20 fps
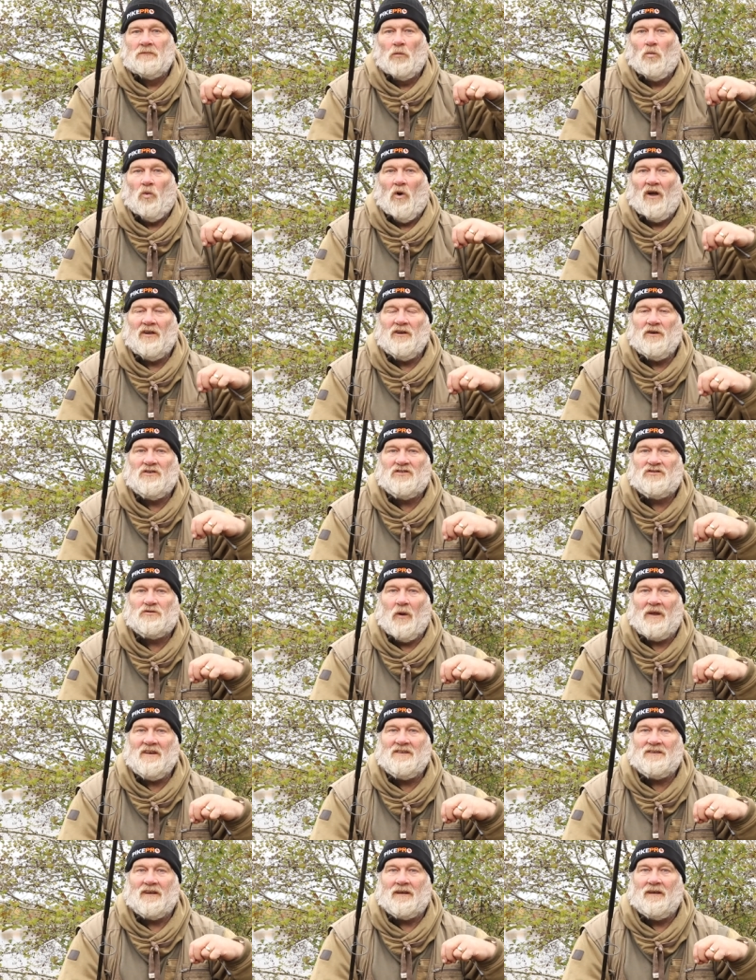Why use
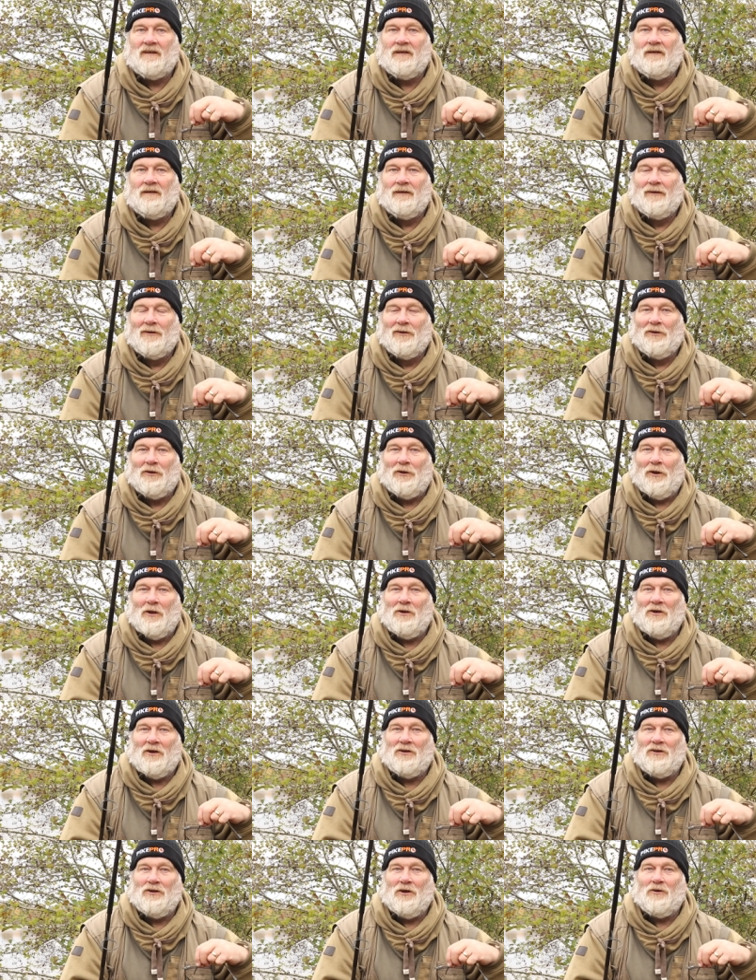twenty? You know,
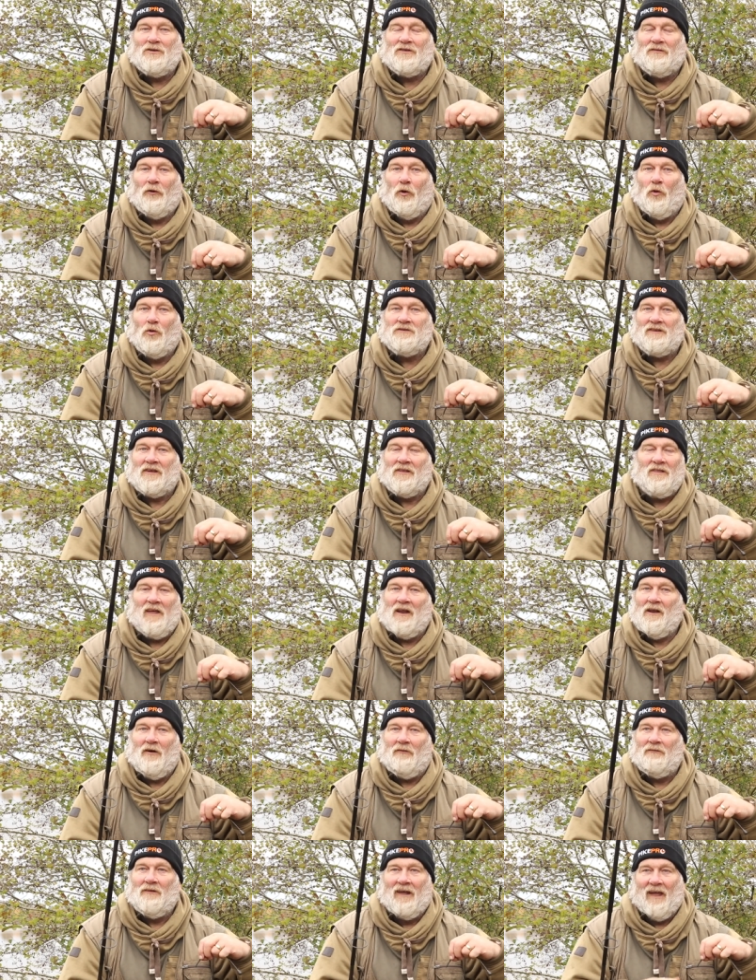you can use forty. They're
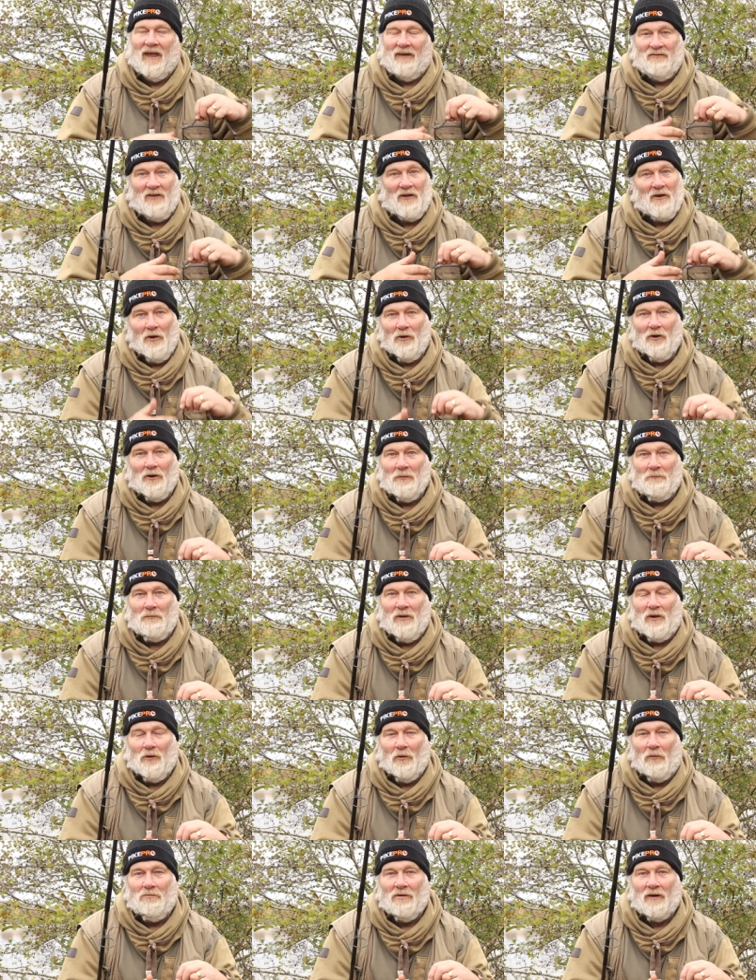not, if they're not going to
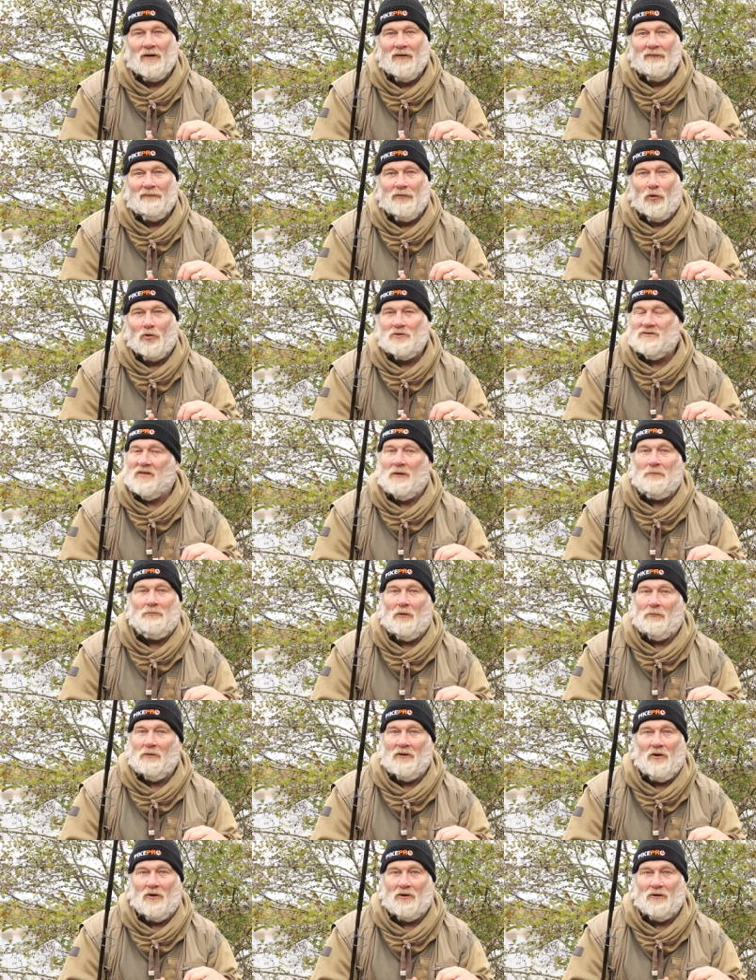pick up forty, they're
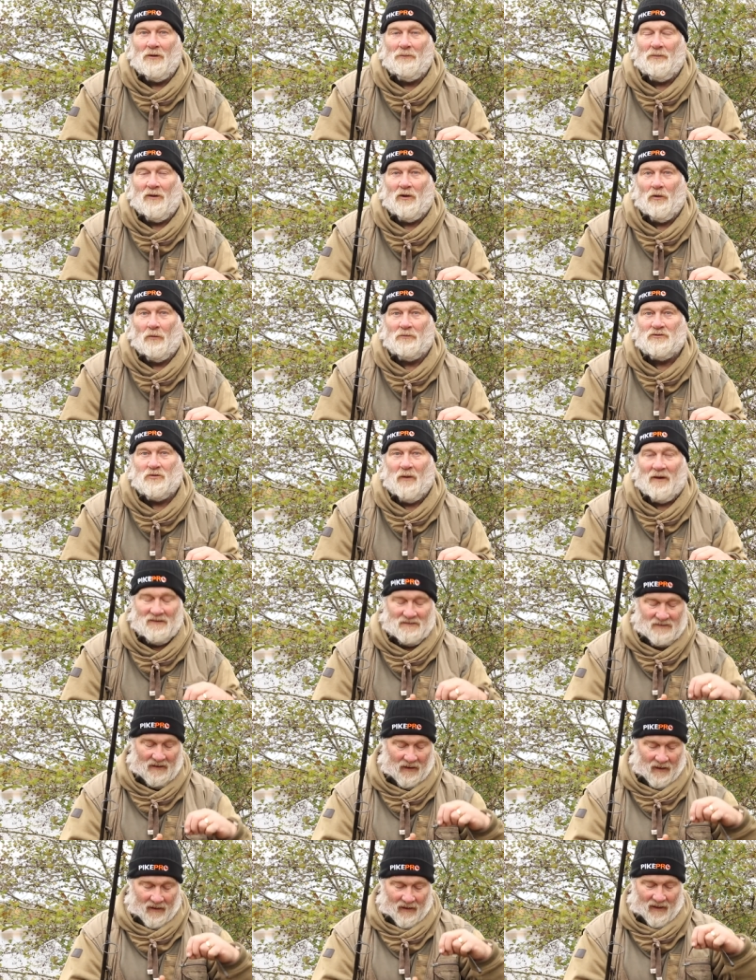probably not going to pick up twenty.